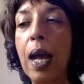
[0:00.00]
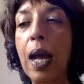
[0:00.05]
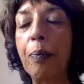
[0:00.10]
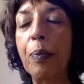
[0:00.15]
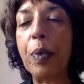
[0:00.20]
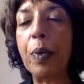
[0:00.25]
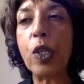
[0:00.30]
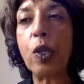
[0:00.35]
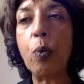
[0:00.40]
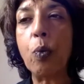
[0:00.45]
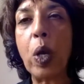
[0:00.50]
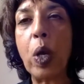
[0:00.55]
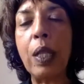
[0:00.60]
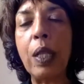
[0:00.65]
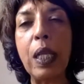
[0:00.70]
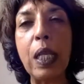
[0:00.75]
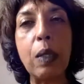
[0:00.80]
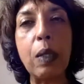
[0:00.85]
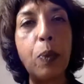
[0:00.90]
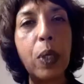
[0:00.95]
So when
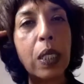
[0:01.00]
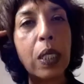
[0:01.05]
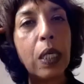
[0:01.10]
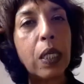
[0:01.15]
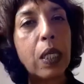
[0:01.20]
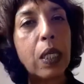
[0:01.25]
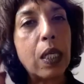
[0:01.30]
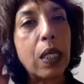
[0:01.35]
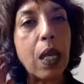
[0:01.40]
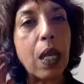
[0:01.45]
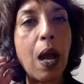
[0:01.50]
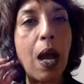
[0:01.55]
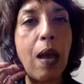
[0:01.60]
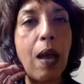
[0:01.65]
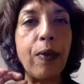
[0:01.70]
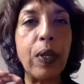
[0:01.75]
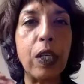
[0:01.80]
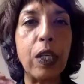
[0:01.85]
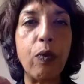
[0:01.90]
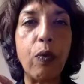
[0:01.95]
these businesses are
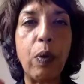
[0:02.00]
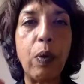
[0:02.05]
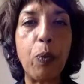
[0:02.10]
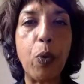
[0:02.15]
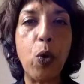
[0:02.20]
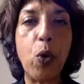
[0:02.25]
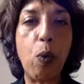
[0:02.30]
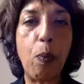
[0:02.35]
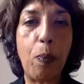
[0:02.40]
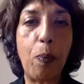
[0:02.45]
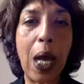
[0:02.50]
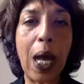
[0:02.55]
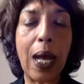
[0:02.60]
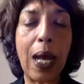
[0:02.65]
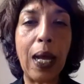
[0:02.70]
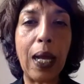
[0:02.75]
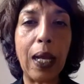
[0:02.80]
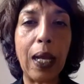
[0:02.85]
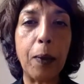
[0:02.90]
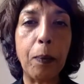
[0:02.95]
having to report
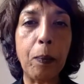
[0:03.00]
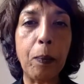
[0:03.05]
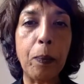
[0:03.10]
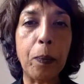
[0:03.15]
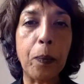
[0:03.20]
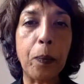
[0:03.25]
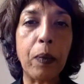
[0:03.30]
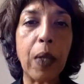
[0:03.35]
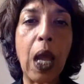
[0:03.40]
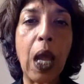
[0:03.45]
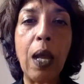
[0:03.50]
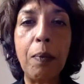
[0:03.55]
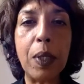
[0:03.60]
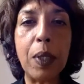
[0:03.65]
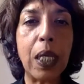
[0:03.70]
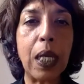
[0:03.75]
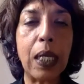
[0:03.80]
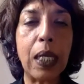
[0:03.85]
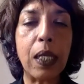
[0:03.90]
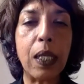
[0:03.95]
back, I'm
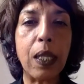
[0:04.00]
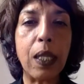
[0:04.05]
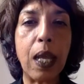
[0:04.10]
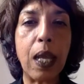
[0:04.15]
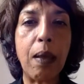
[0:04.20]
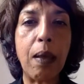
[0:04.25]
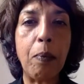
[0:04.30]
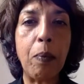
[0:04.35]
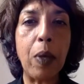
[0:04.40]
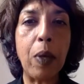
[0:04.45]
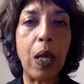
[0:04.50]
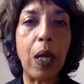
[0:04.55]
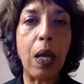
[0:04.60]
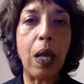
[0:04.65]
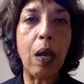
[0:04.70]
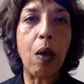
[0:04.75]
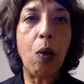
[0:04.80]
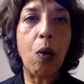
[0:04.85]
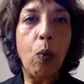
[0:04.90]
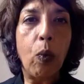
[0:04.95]
saying to them,
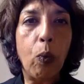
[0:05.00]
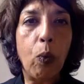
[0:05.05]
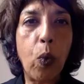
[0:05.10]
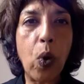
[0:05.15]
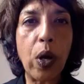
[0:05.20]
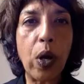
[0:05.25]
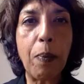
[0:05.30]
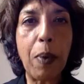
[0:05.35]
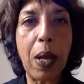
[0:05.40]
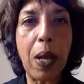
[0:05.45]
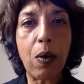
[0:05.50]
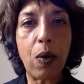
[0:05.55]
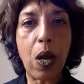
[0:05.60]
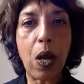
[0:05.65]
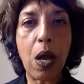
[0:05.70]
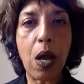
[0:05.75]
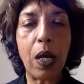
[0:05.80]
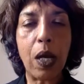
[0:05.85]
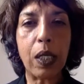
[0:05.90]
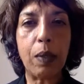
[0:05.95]
what about
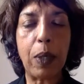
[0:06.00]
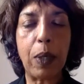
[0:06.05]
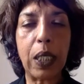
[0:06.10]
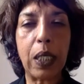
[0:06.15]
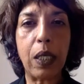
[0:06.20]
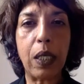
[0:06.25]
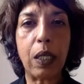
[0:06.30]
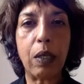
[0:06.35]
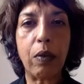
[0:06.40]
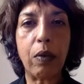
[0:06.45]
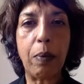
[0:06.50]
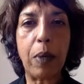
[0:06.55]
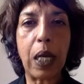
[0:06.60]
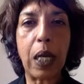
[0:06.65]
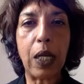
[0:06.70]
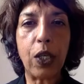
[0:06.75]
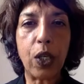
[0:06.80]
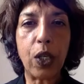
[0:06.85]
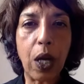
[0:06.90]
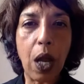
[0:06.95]
caste-based
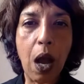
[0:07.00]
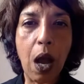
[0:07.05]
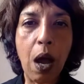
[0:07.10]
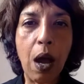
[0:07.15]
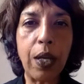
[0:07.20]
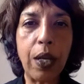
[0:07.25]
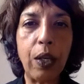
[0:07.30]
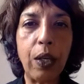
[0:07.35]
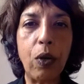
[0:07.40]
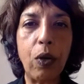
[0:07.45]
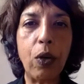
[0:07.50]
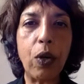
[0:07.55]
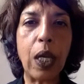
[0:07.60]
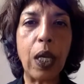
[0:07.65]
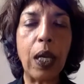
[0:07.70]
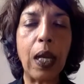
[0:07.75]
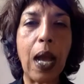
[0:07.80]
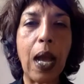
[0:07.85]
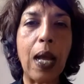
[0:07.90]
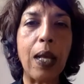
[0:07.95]
discrimination? Are you
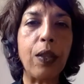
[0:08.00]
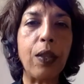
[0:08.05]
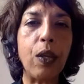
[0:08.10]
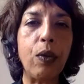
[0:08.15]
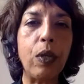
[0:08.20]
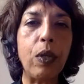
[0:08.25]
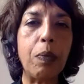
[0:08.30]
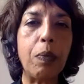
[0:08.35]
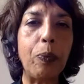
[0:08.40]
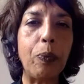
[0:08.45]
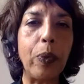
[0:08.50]
looking at those